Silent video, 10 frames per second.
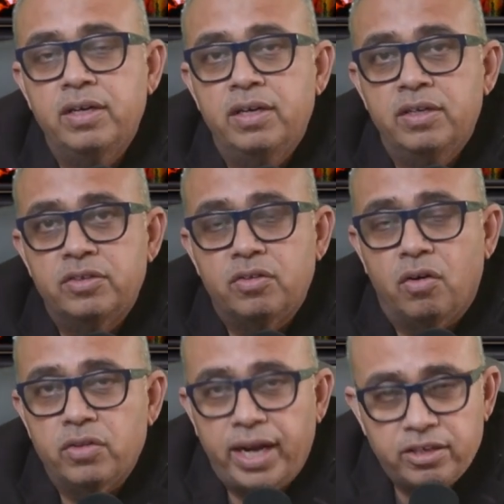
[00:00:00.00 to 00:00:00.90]
So
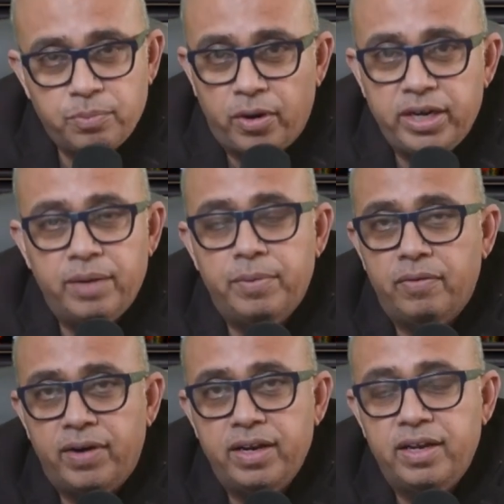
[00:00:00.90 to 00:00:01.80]
that's point number
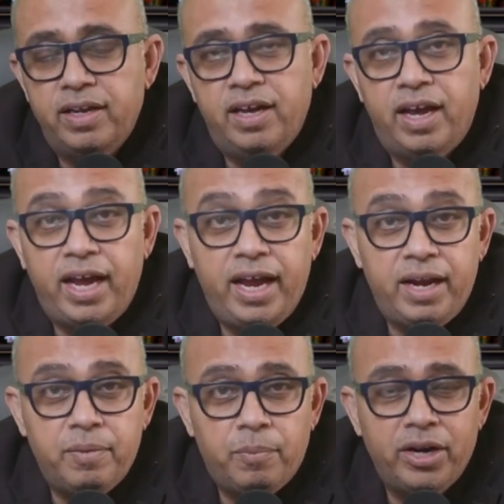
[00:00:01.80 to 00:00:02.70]
one.
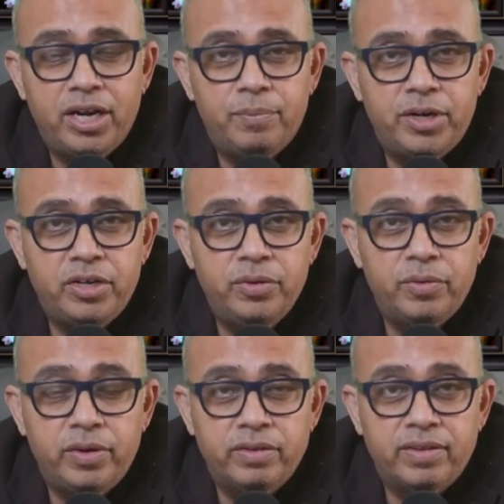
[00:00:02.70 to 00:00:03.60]
And point number two
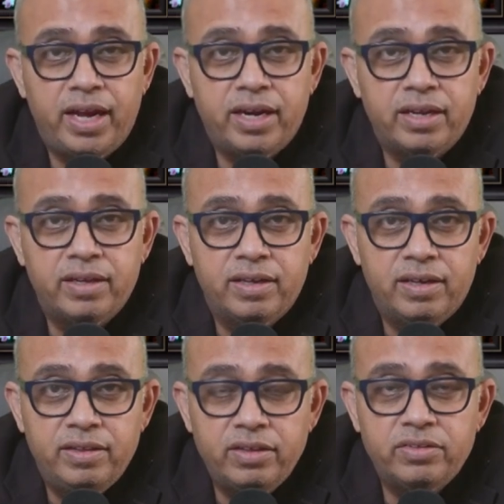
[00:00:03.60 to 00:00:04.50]
is that
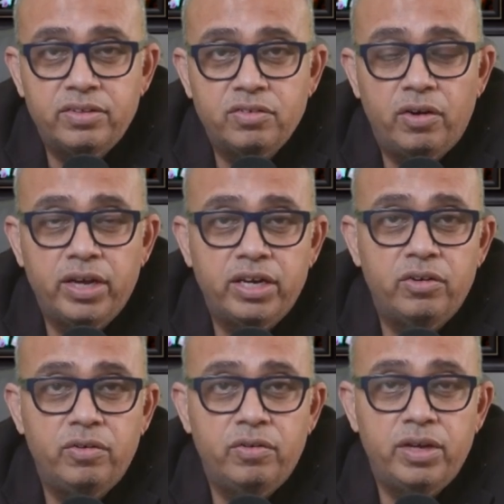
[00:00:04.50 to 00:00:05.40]
this is going
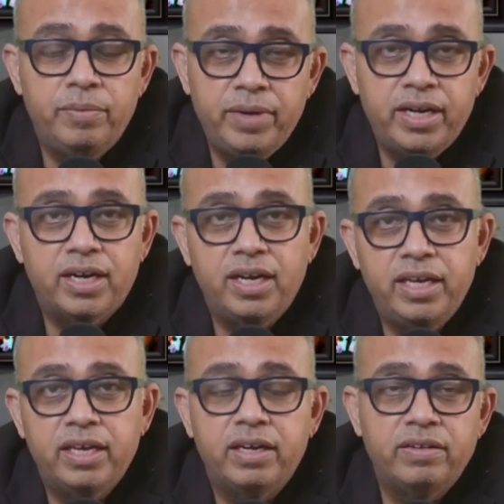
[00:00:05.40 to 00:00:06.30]
to immediately
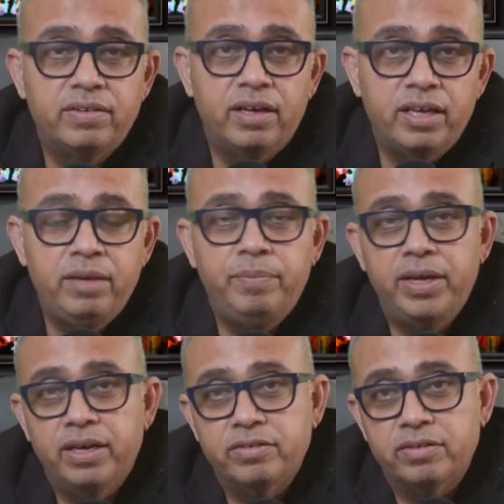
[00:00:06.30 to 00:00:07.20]
increase the
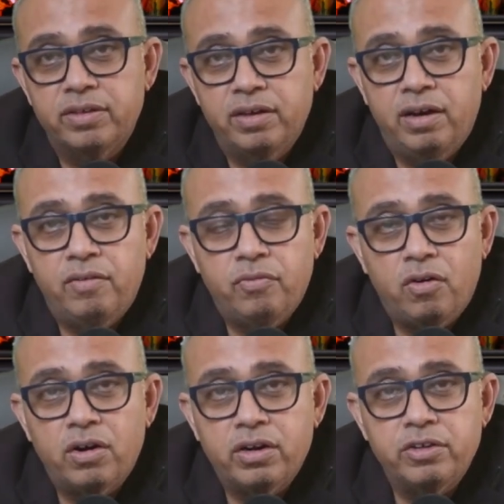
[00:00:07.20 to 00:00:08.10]
EPS uh,
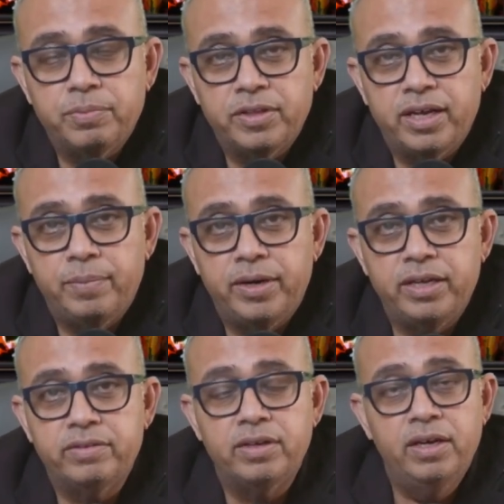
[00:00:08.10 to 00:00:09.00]
for CRISPR
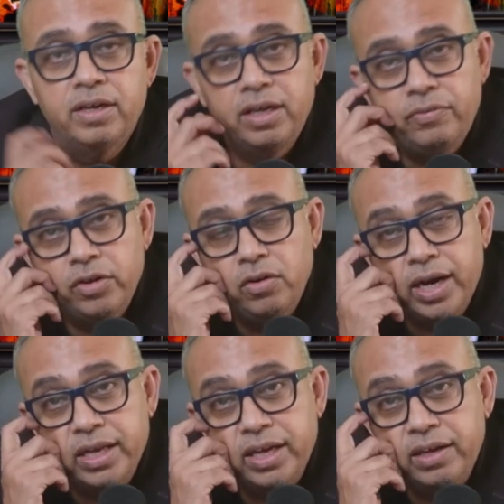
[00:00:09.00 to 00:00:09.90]
therapeutics. If you look
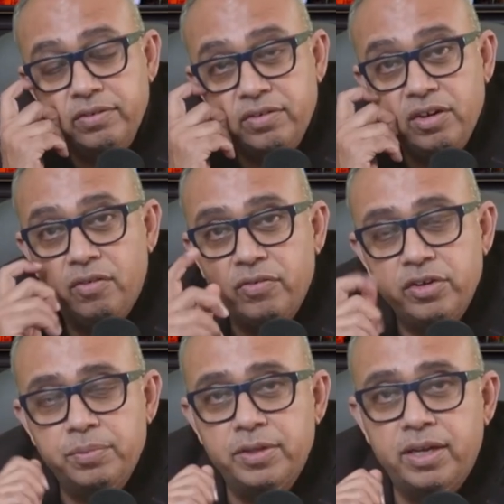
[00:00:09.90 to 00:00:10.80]
at the history of
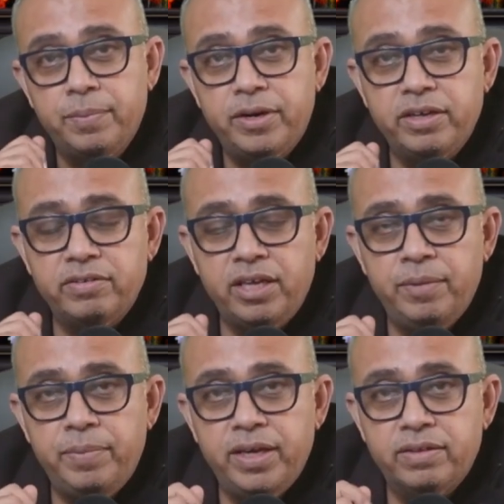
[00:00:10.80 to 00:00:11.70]
CRISPR therapeutics
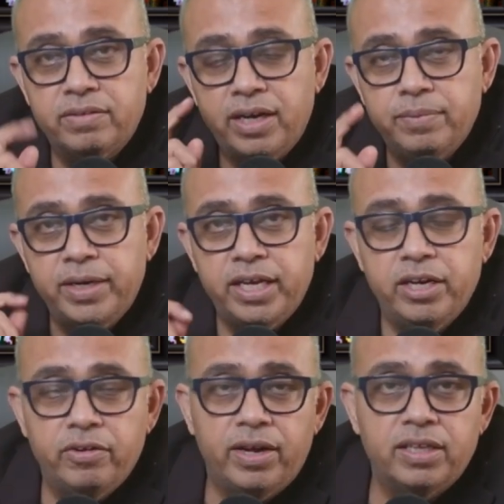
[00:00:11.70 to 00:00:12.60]
EPS, let me take you
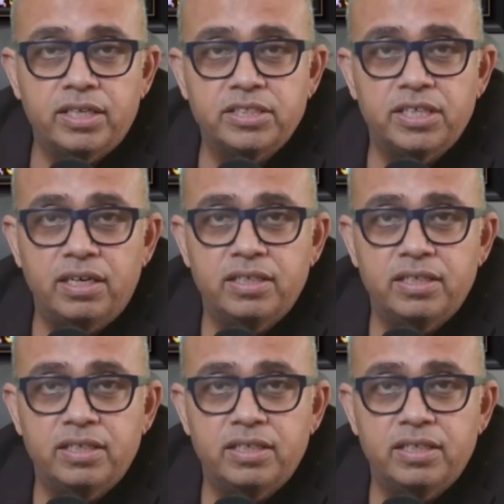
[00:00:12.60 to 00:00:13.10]
to another chart.